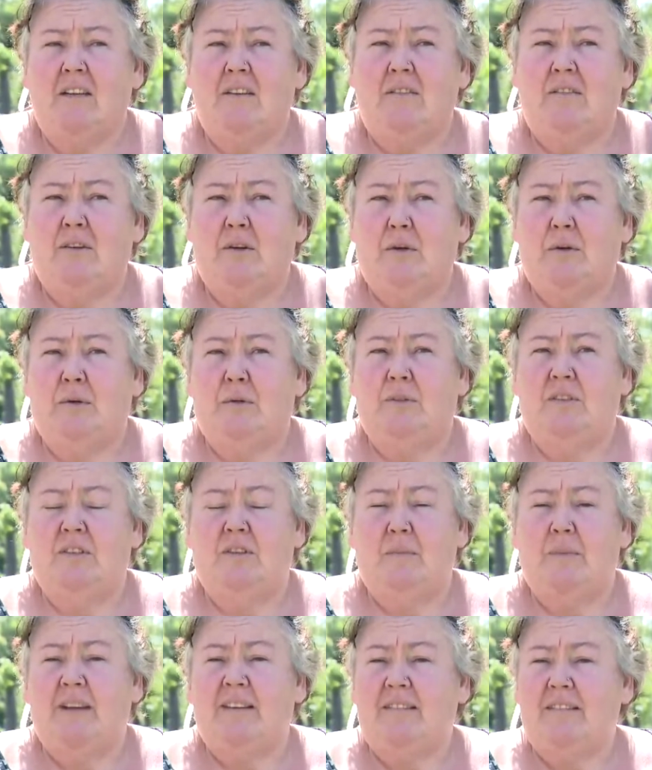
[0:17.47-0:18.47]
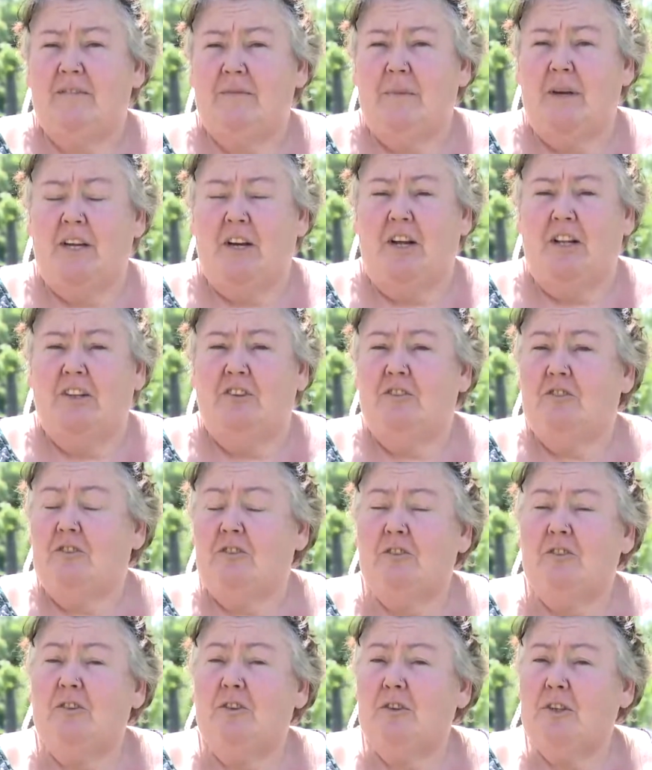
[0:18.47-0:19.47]
So, to the best of my knowledge,
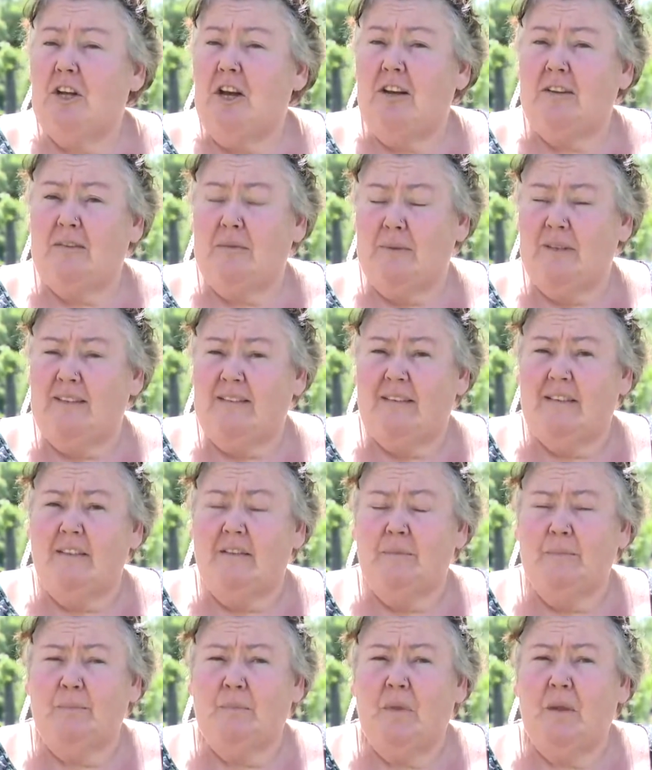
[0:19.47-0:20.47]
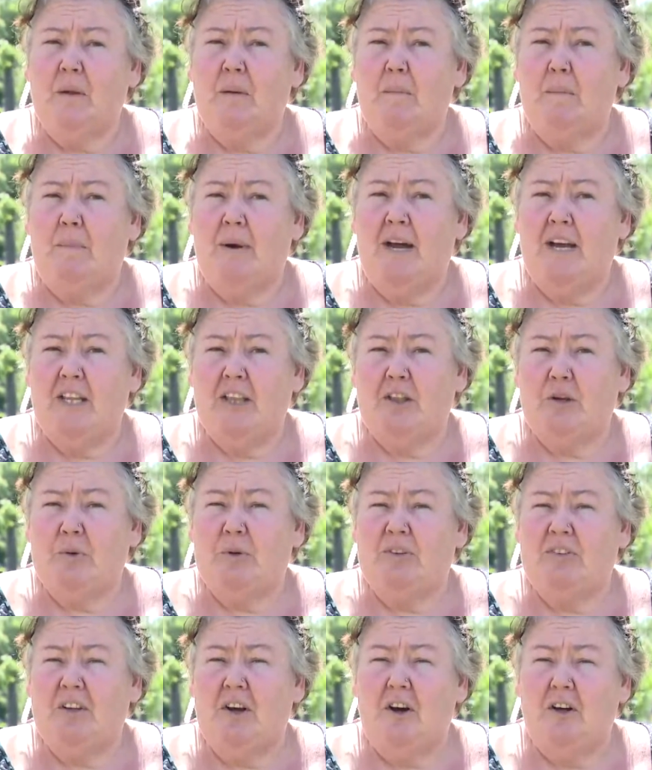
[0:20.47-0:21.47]
there's two dogs missing, but there
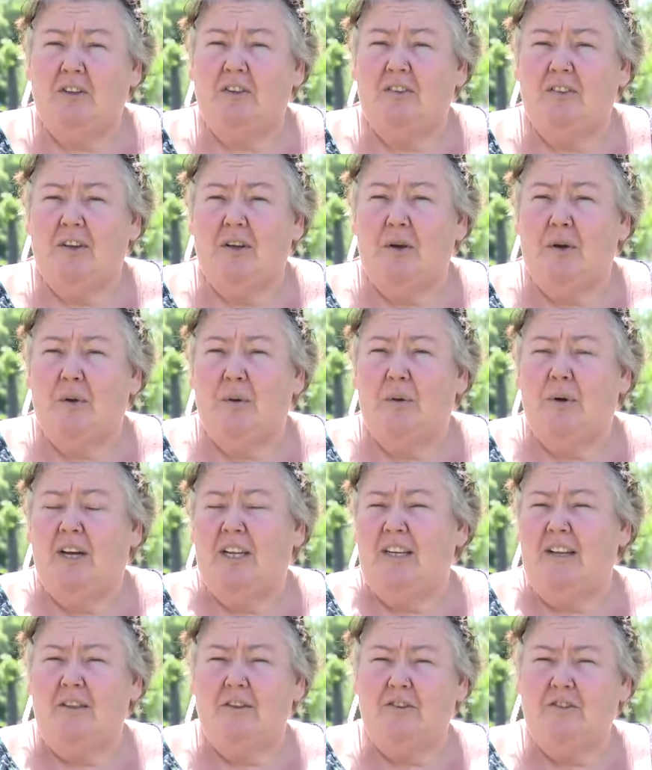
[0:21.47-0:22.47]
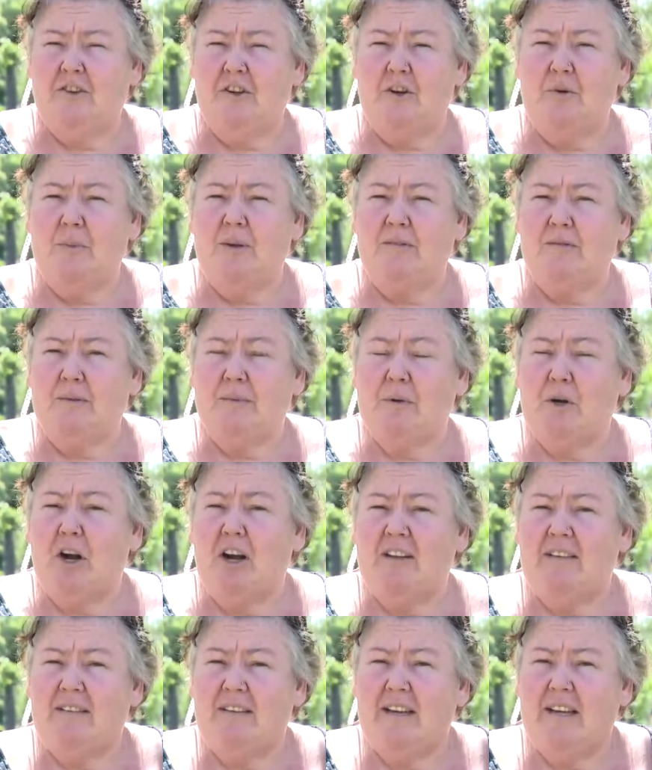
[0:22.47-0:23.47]
was also another gentleman from
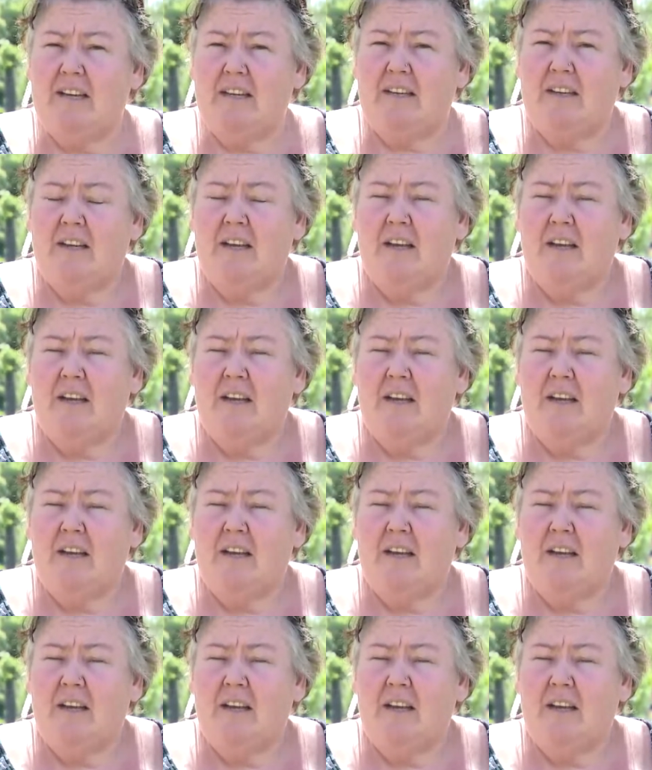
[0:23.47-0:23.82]
Cross Lake,